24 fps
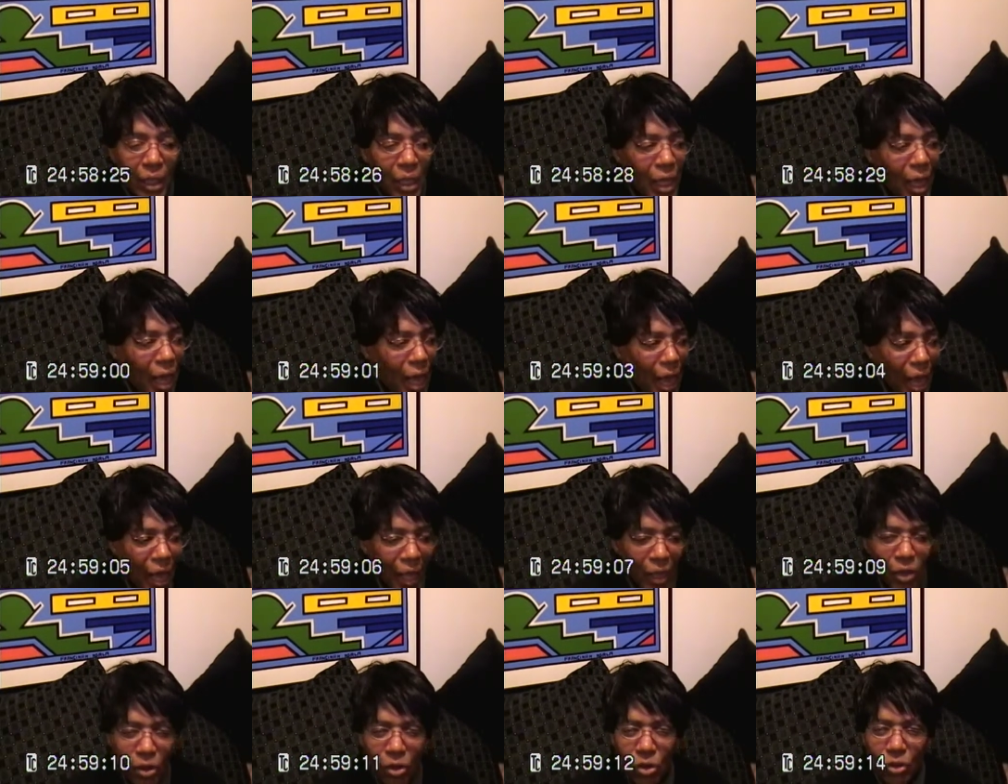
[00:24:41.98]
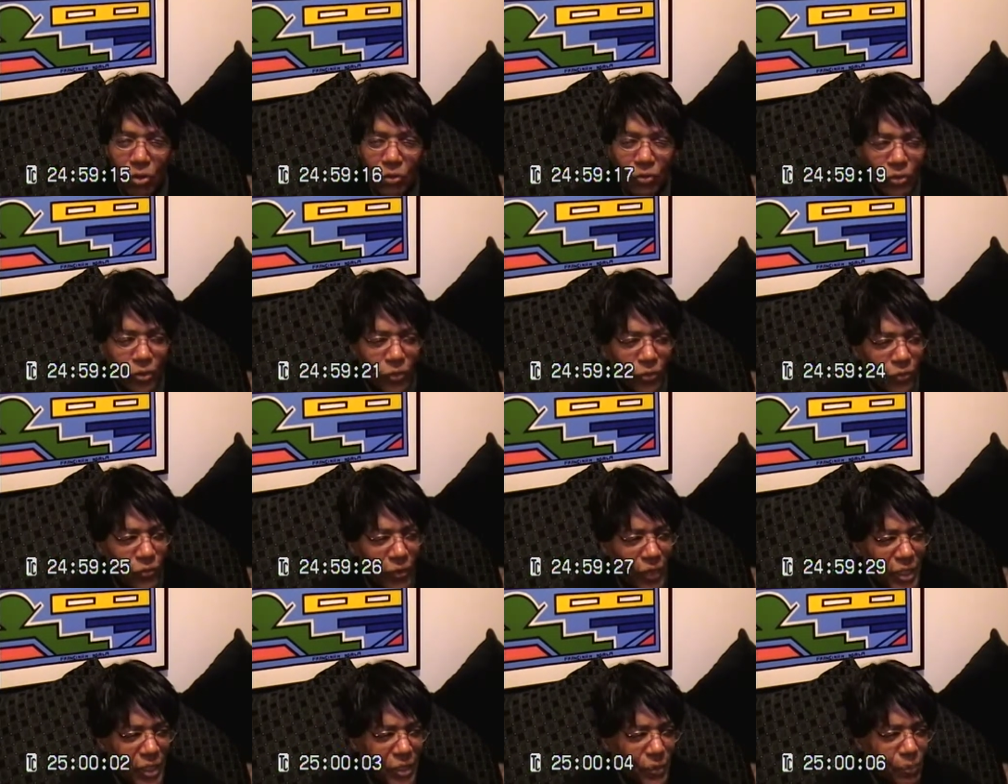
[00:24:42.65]
I, I look for
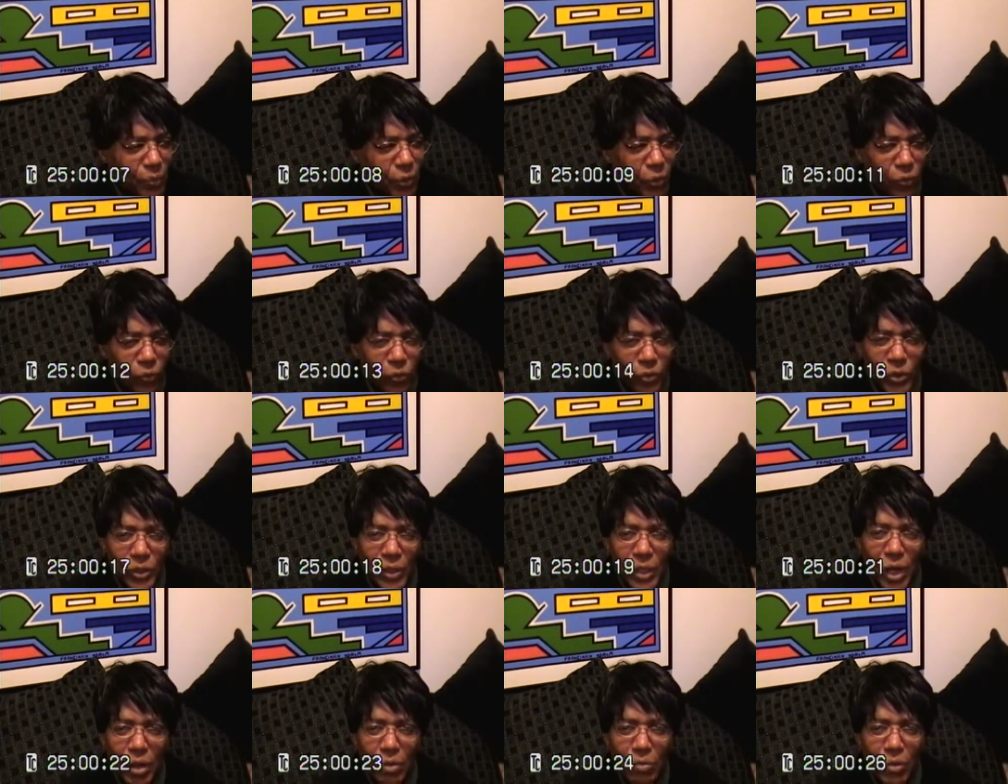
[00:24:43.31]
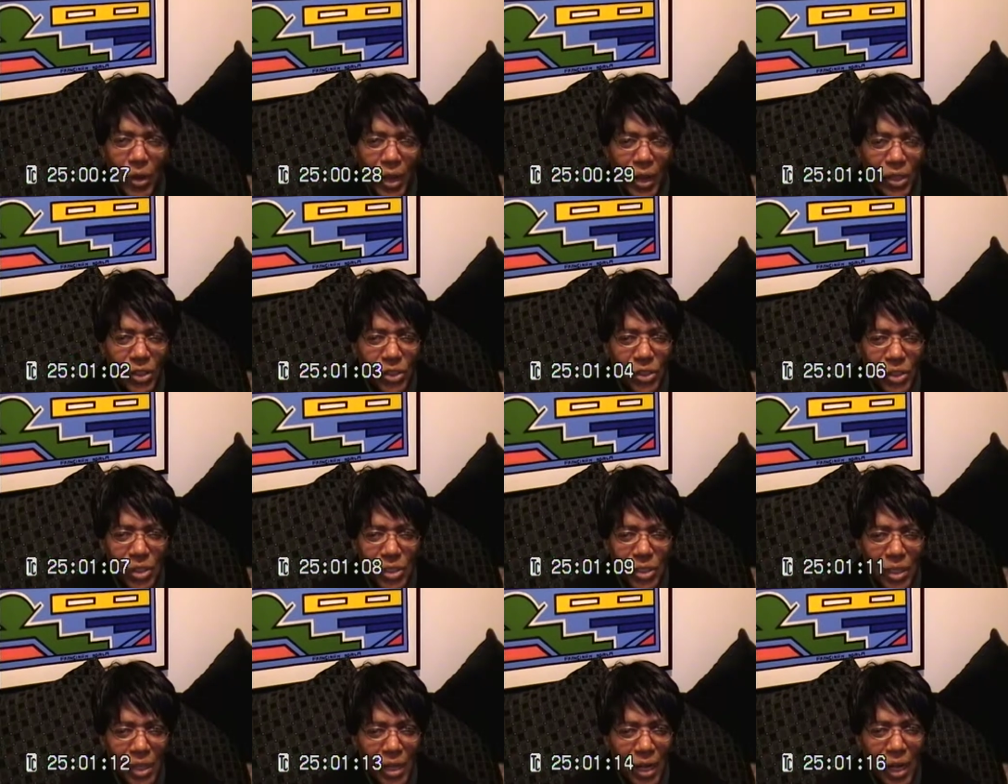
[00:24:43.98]
Facebook for
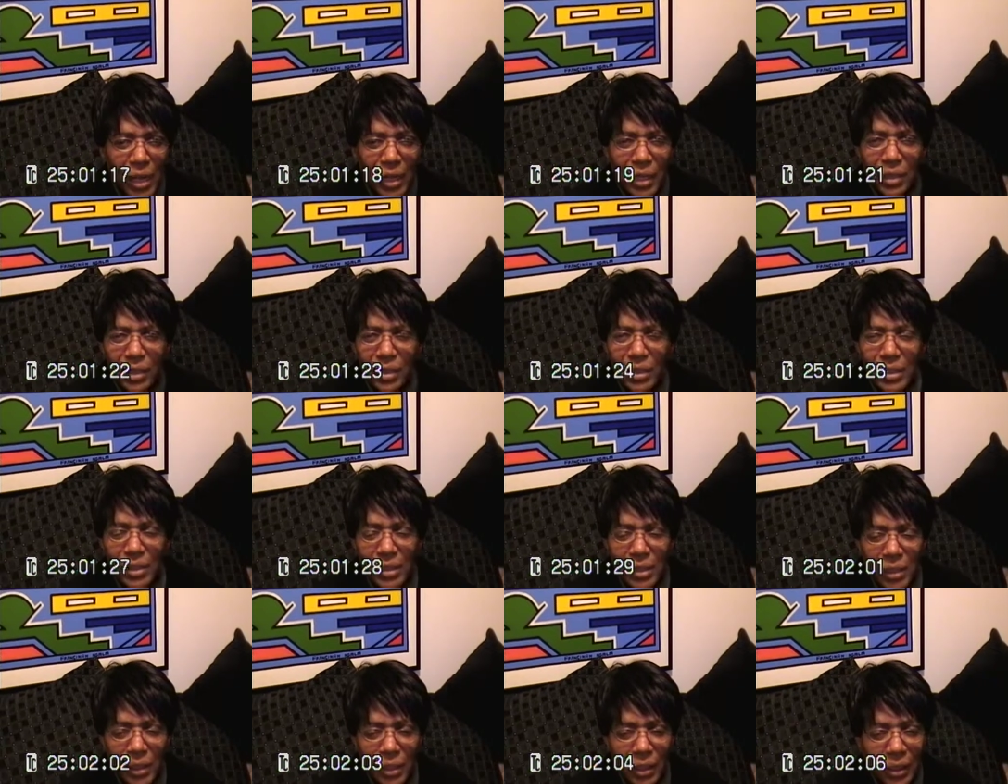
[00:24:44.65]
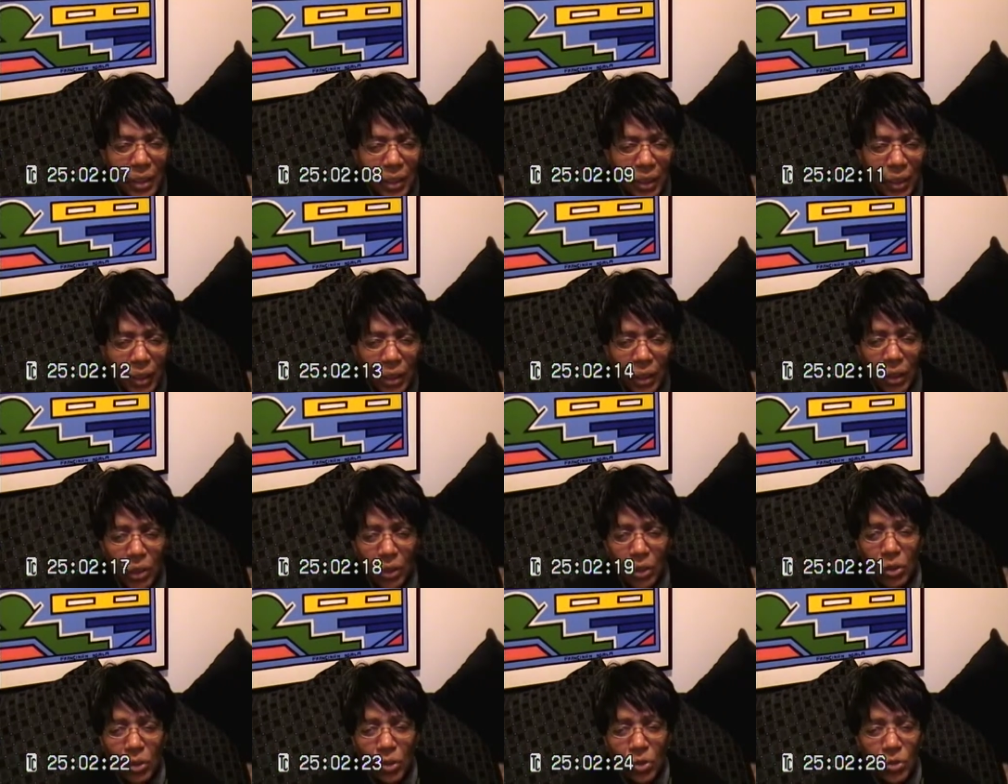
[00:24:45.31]
directions and I didn't see any,
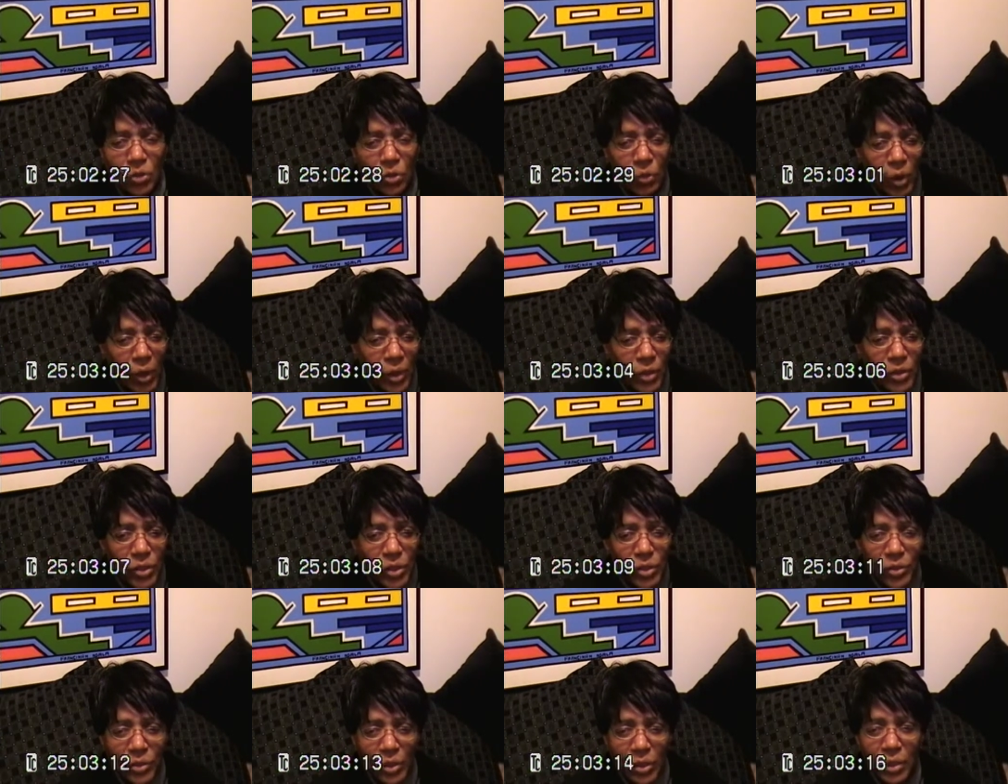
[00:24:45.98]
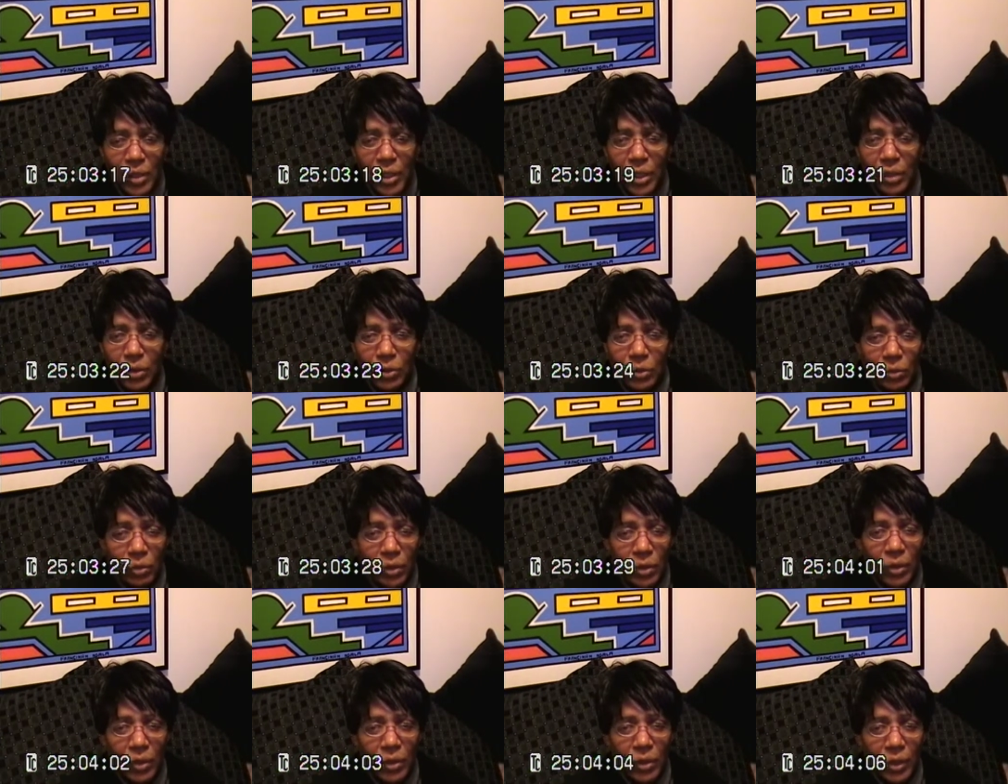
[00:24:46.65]
so I just clicked
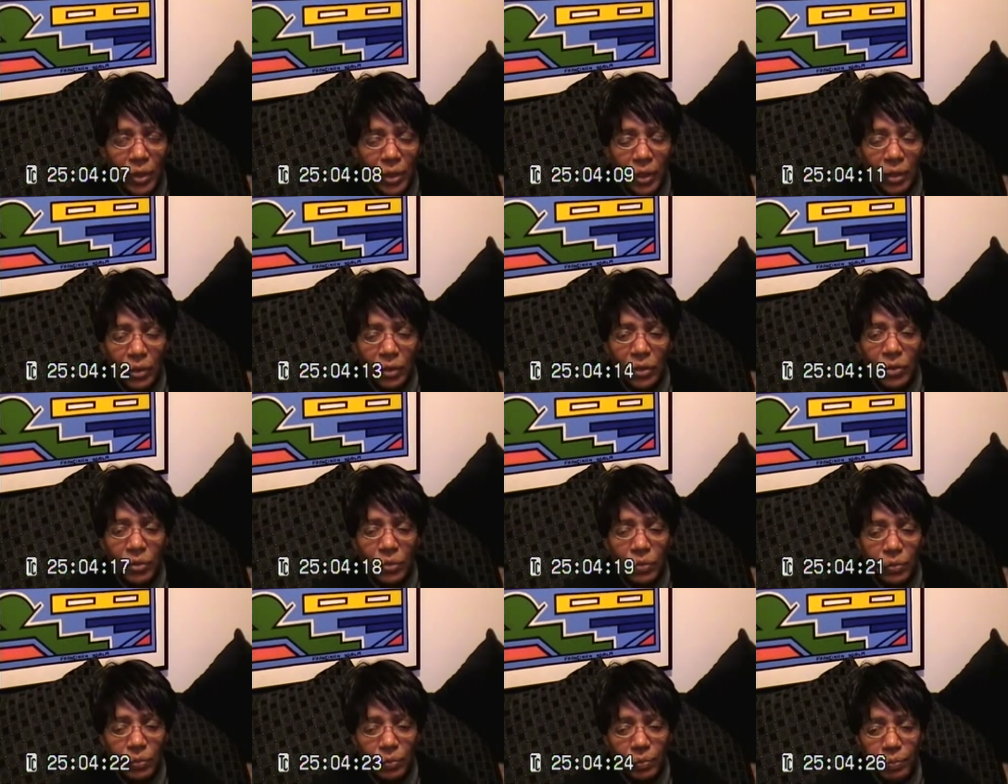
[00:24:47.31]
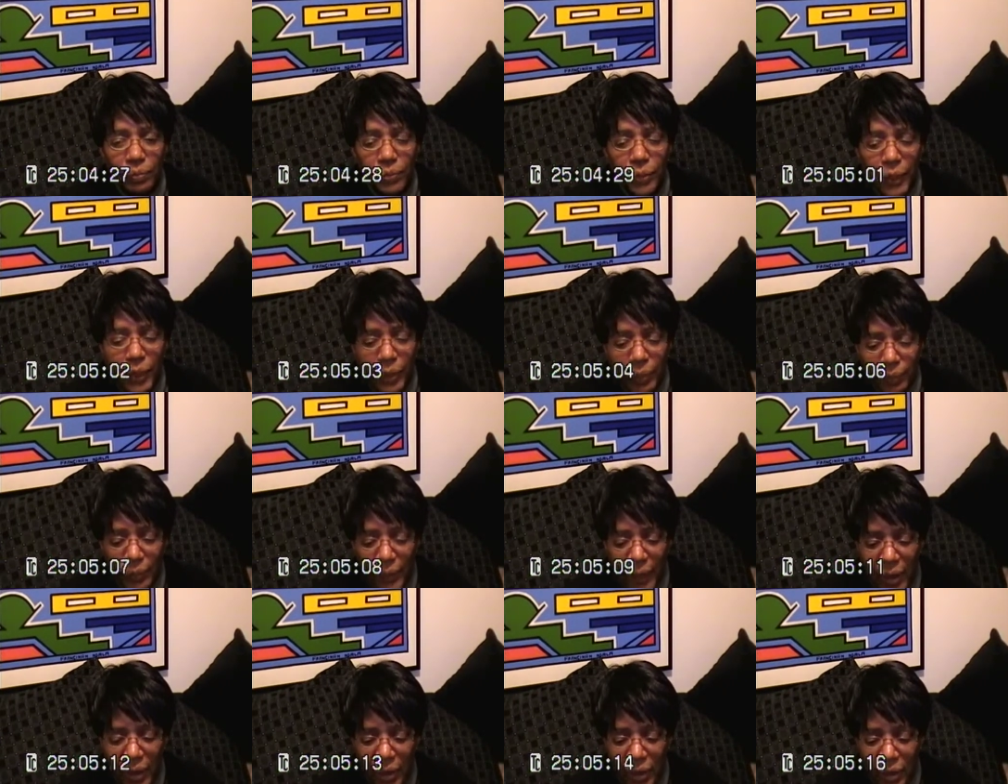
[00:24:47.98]
on things. But
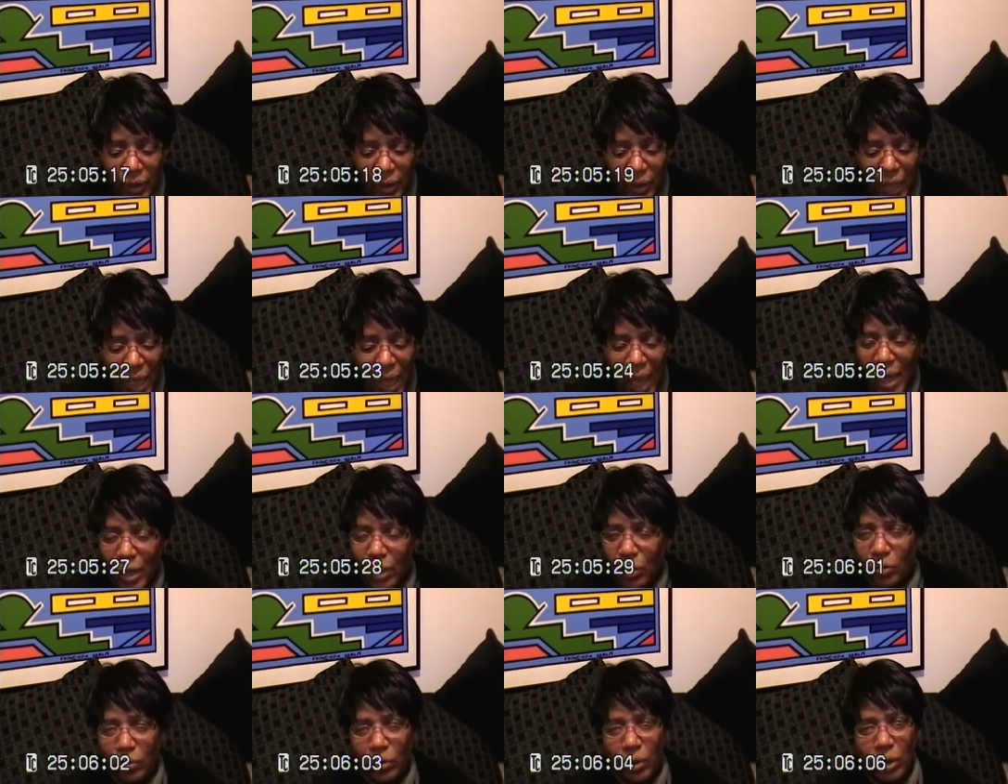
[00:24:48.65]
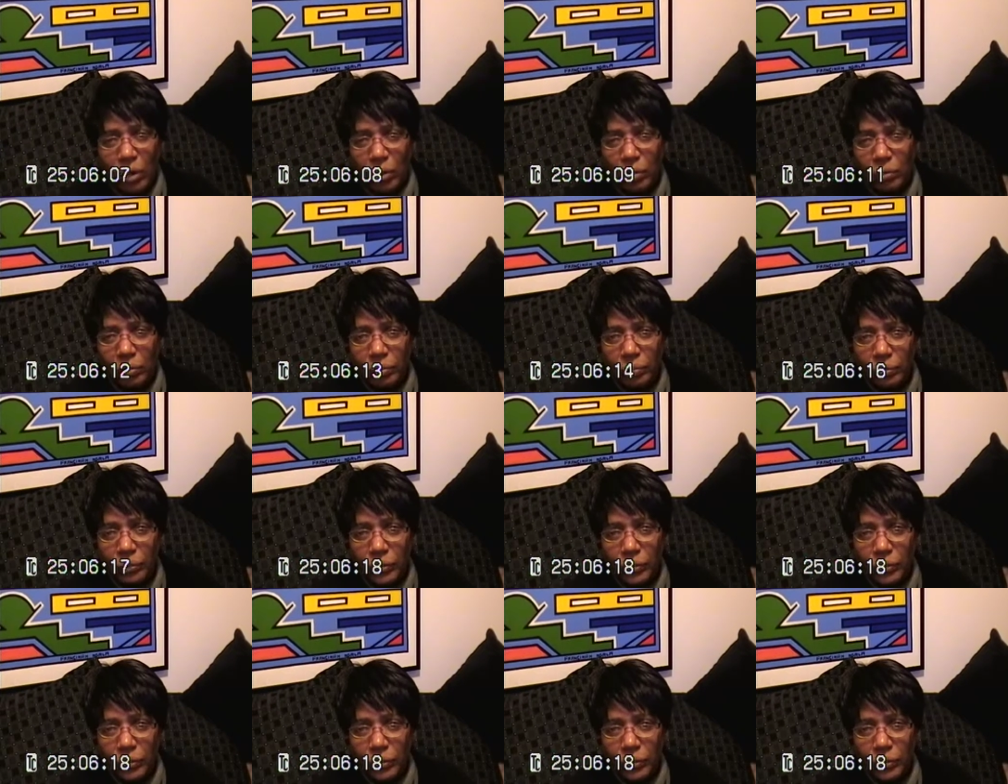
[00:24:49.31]
apparently, I don't know.